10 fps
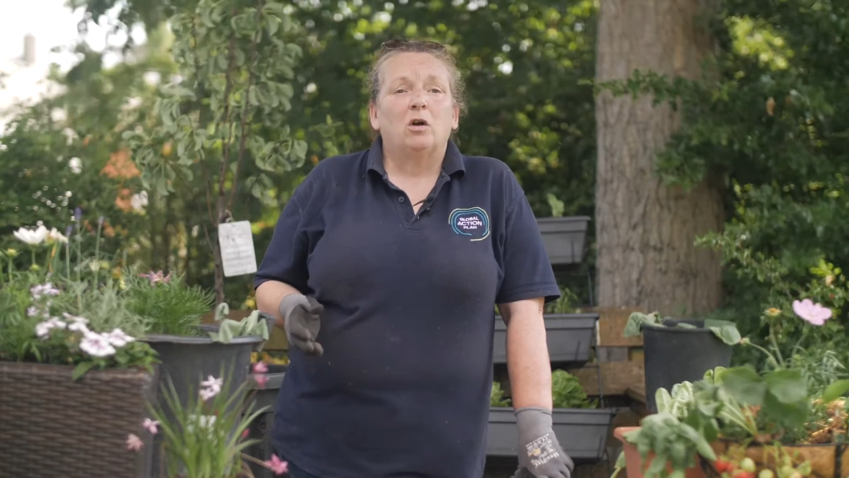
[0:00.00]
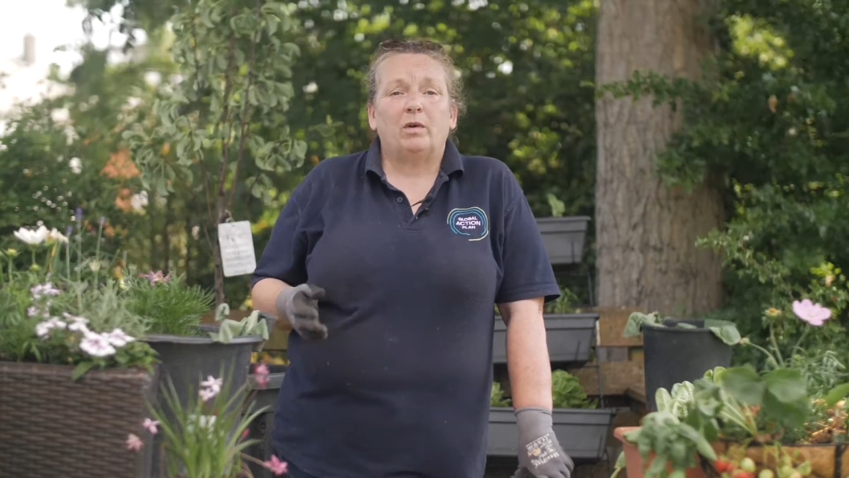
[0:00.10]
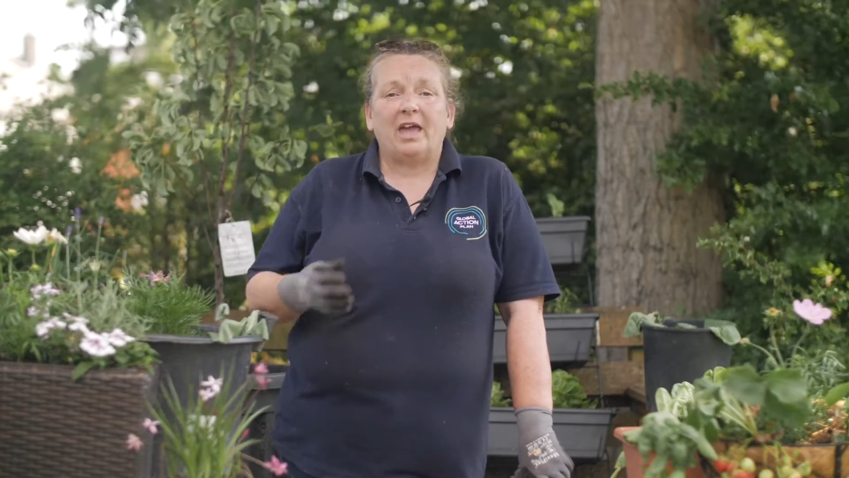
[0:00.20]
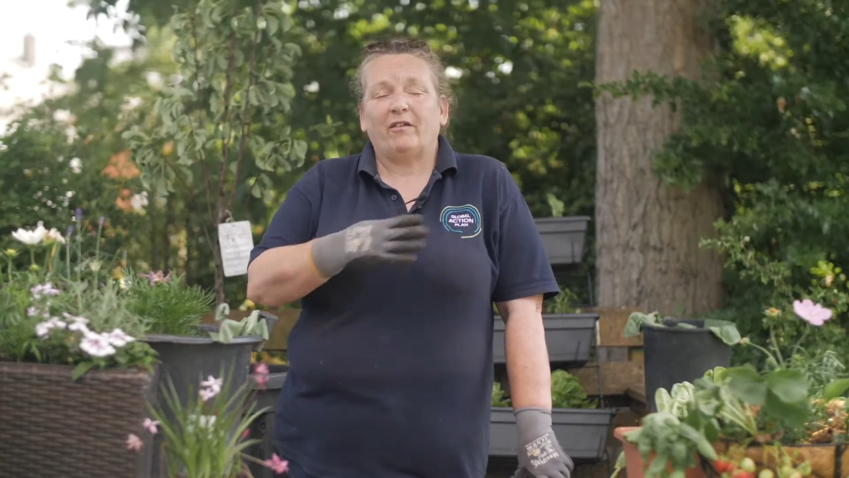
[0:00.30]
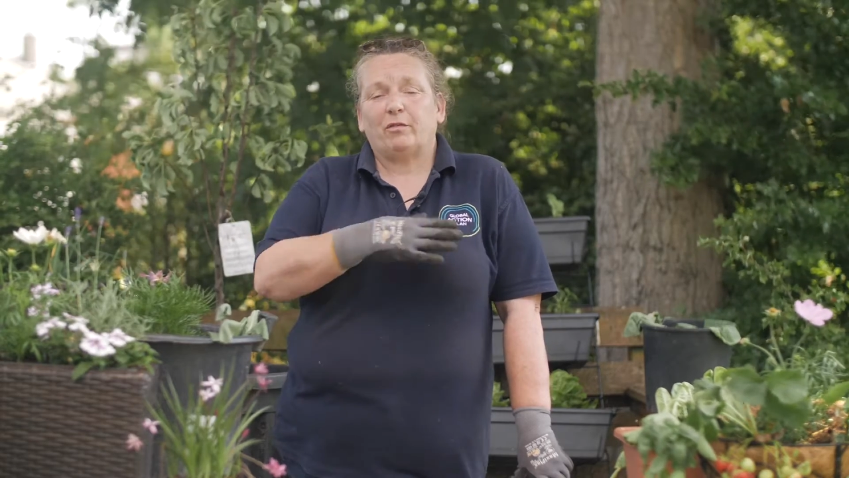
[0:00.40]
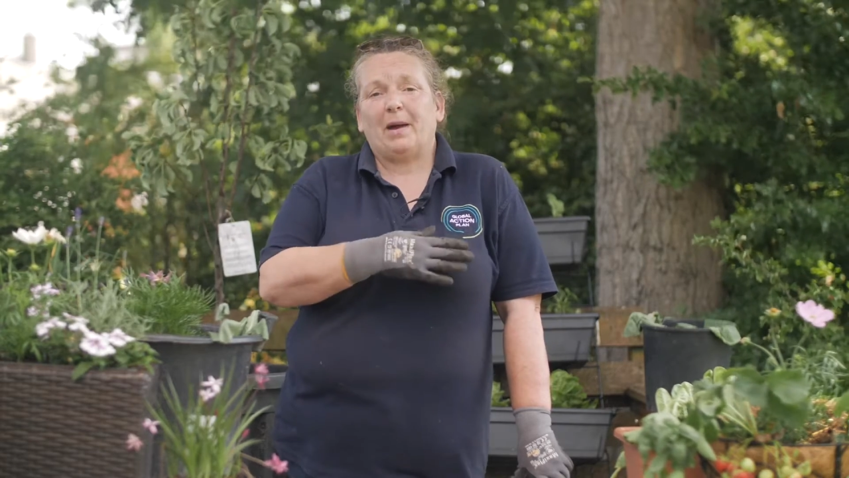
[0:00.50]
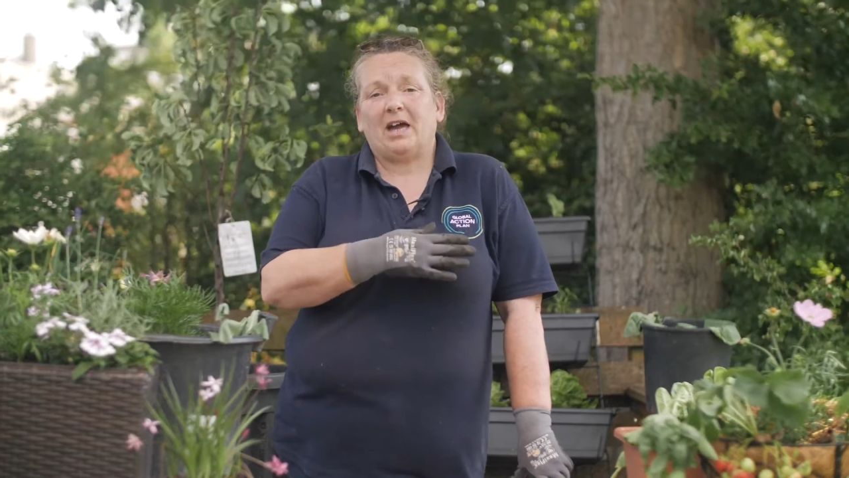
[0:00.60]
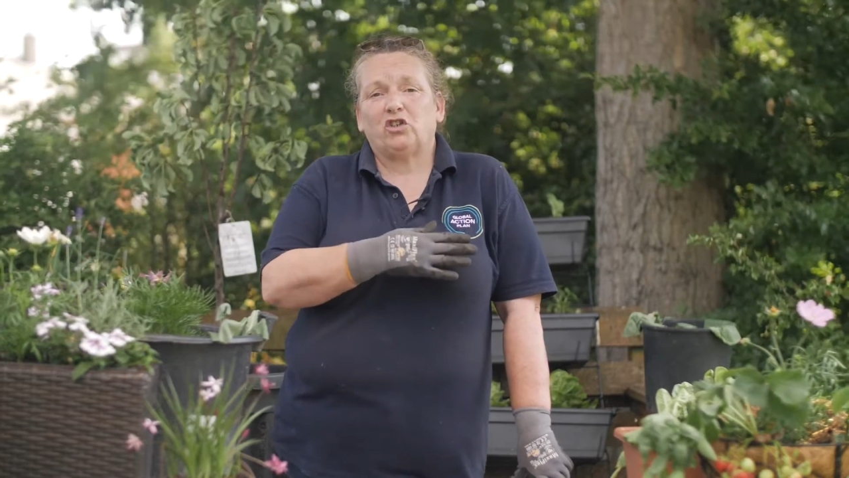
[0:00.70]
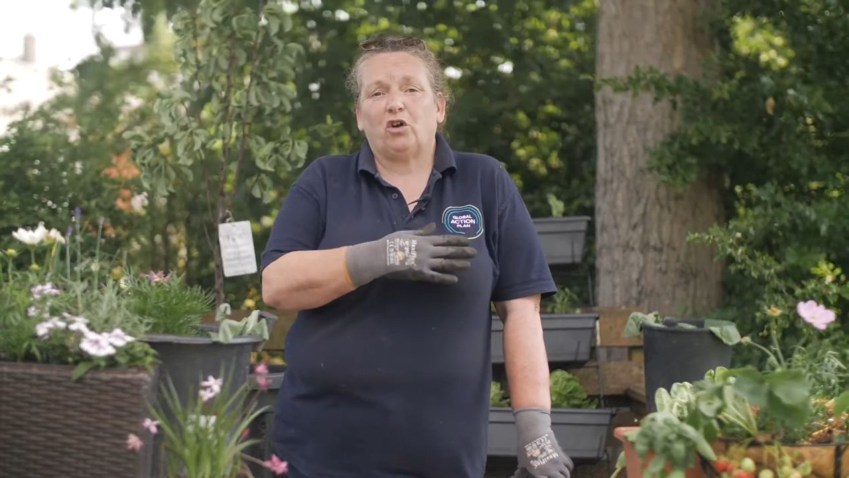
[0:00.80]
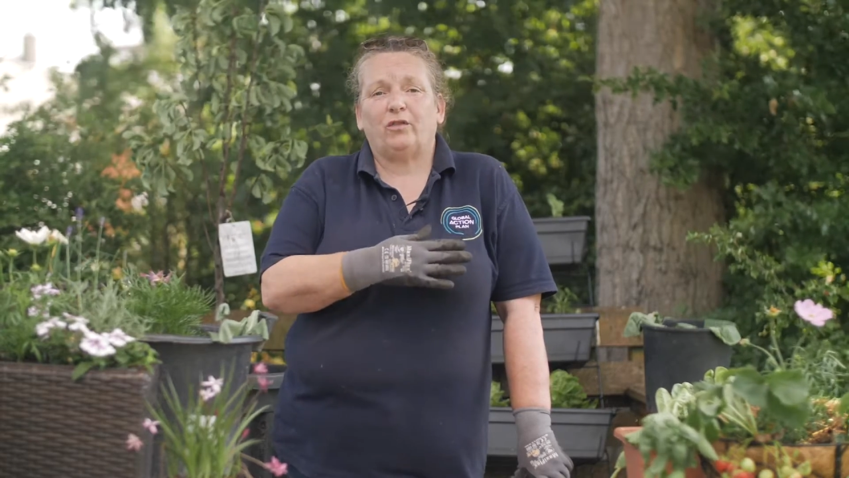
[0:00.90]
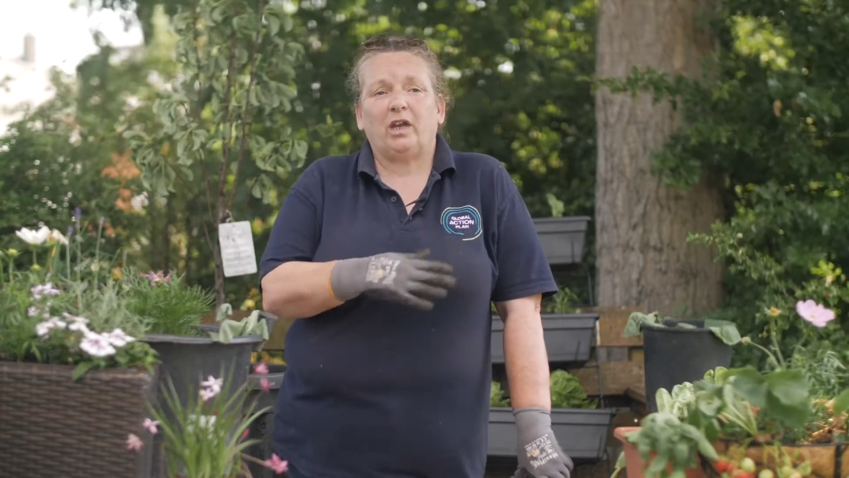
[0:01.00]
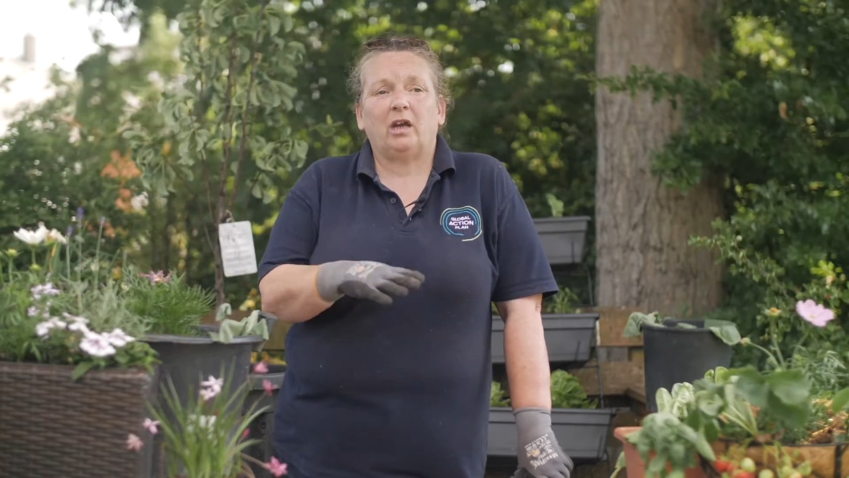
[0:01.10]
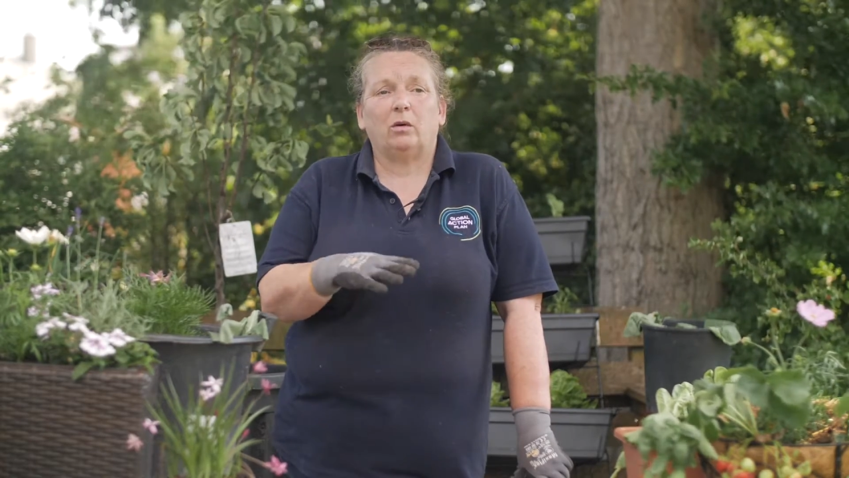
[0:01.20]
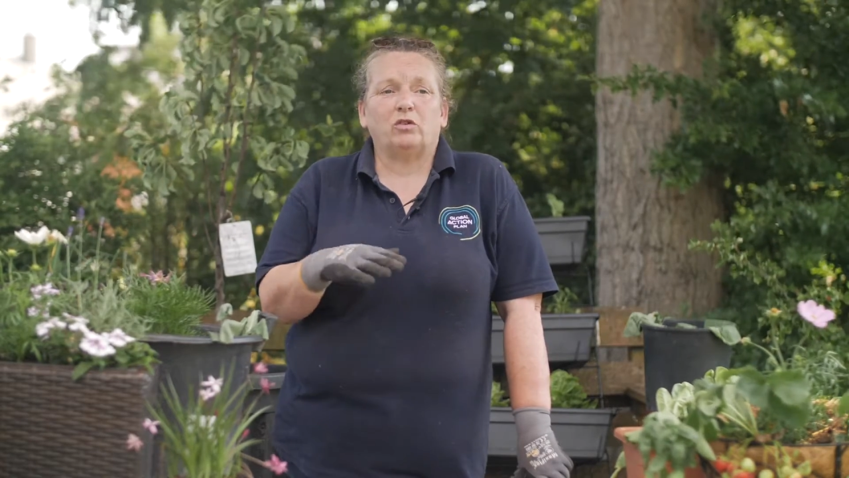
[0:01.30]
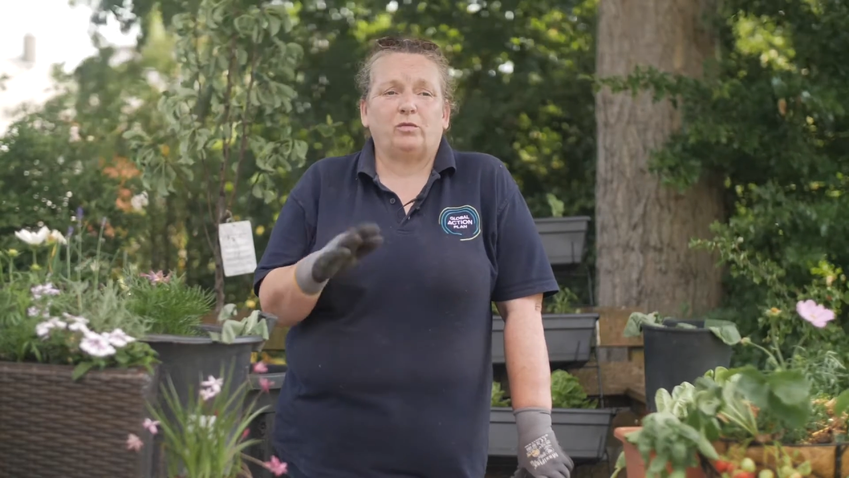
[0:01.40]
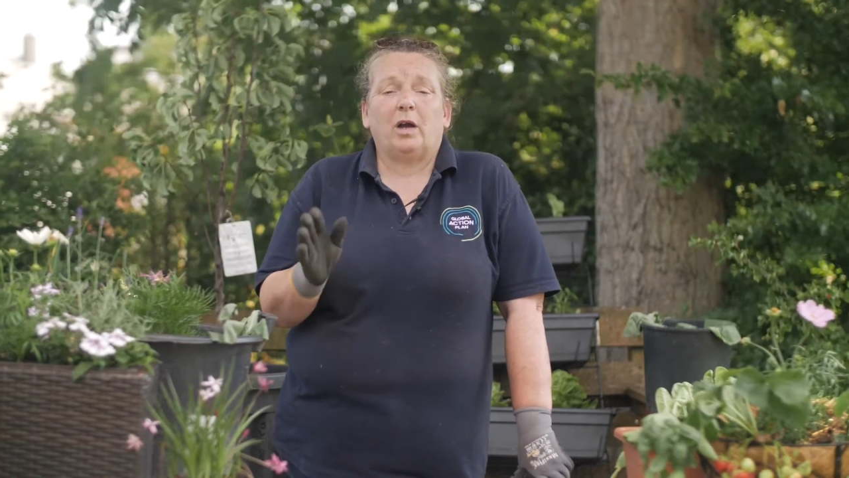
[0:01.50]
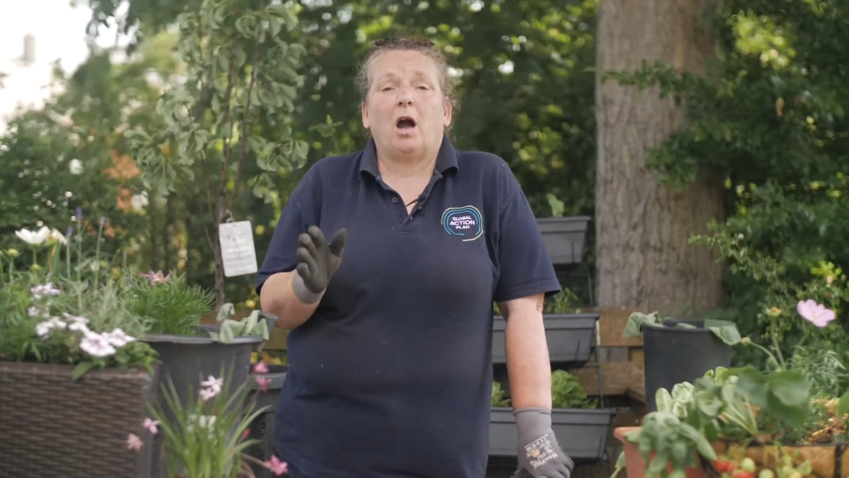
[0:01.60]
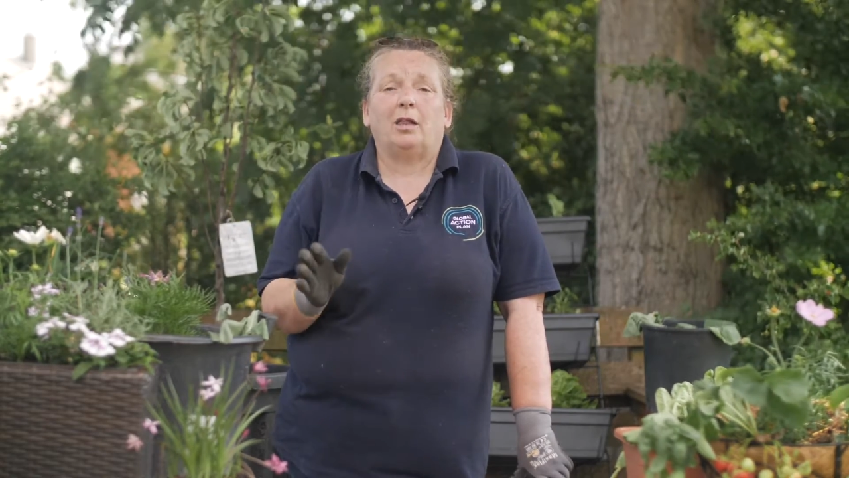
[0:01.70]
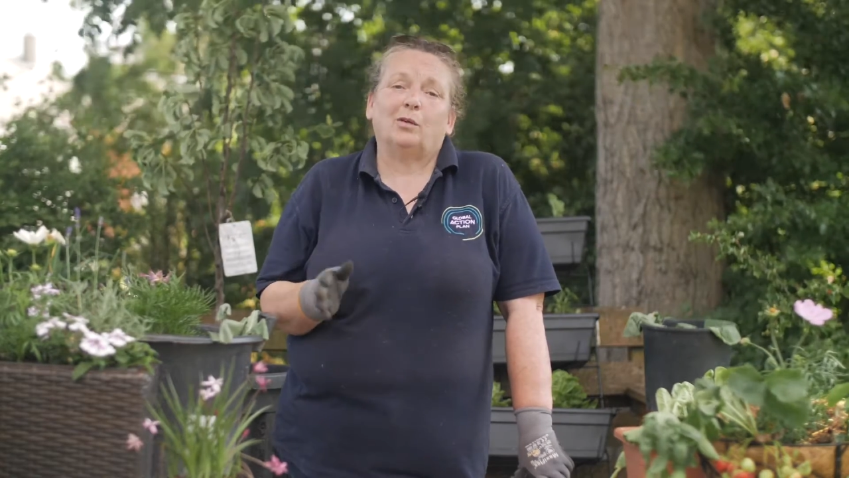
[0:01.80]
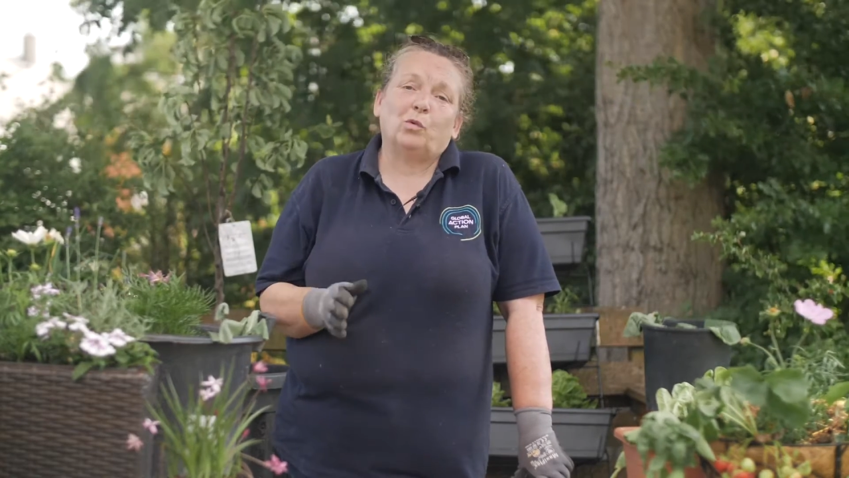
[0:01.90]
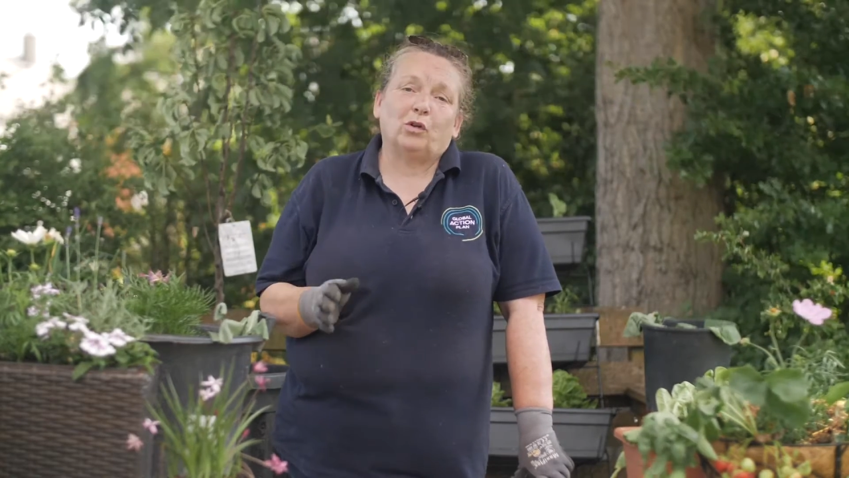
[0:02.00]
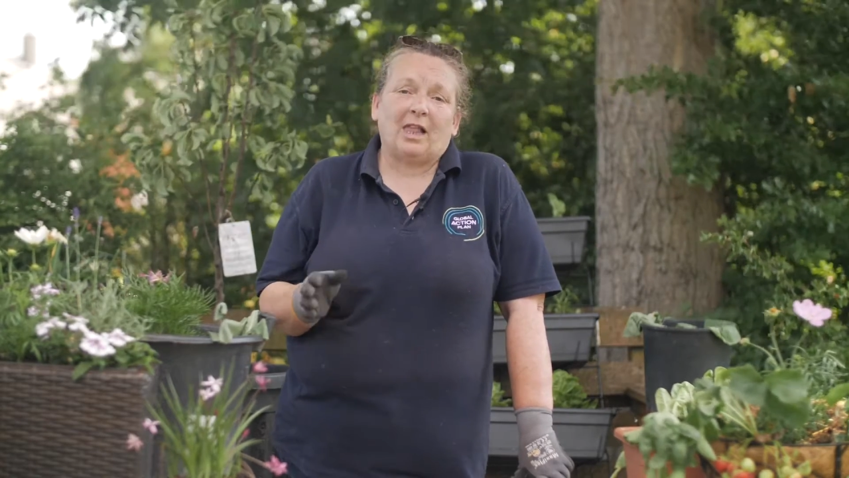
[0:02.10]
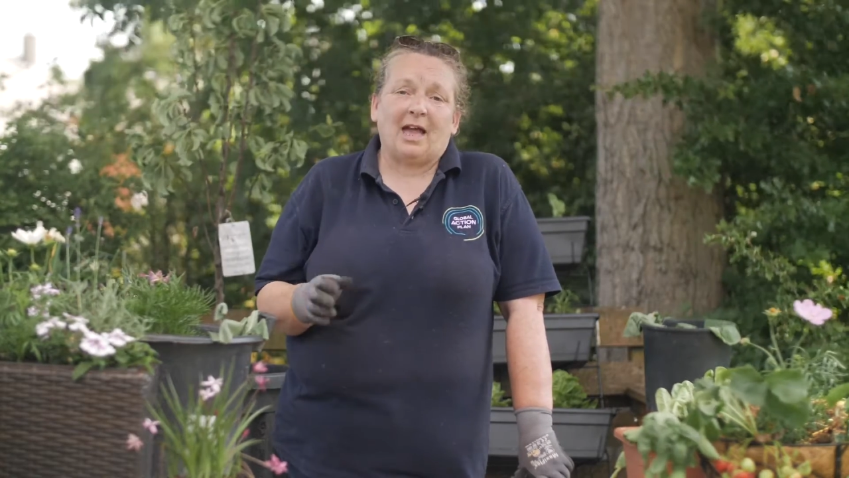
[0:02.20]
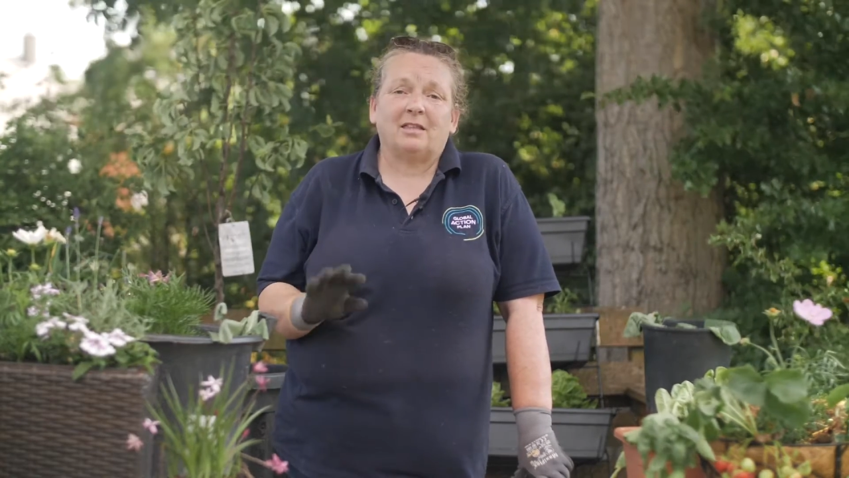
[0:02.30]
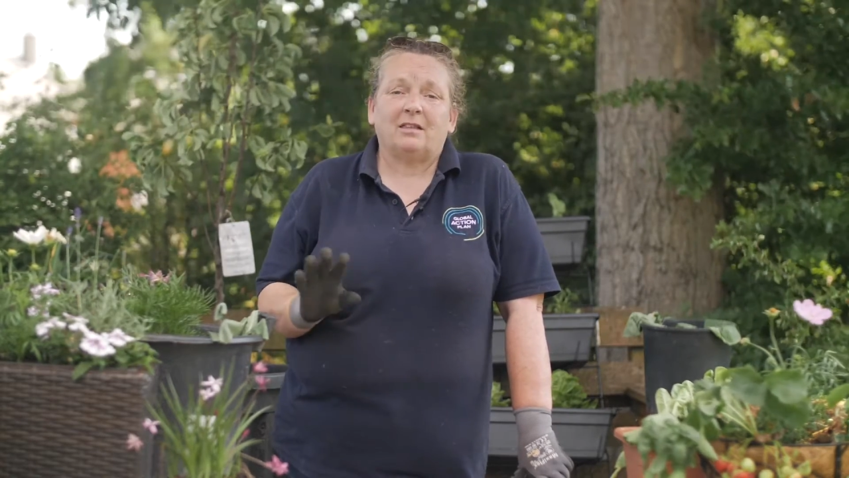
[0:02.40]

We have a patch over here which we call the woodland